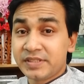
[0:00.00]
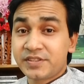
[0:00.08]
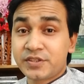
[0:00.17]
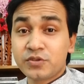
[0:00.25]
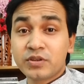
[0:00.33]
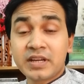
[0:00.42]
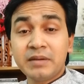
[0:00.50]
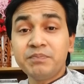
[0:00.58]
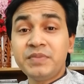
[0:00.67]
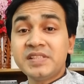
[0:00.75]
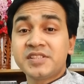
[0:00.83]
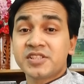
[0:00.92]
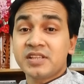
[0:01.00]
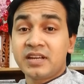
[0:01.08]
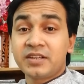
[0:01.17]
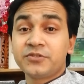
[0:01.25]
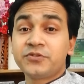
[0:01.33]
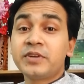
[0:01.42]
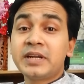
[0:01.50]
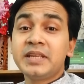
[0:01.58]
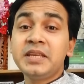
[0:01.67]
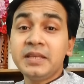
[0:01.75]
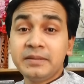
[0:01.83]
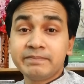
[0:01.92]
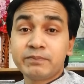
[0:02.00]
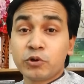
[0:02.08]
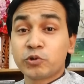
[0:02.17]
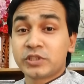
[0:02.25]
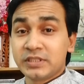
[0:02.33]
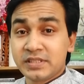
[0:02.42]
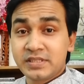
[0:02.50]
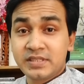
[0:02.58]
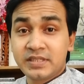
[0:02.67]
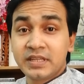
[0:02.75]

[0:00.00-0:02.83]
So gambits are very important.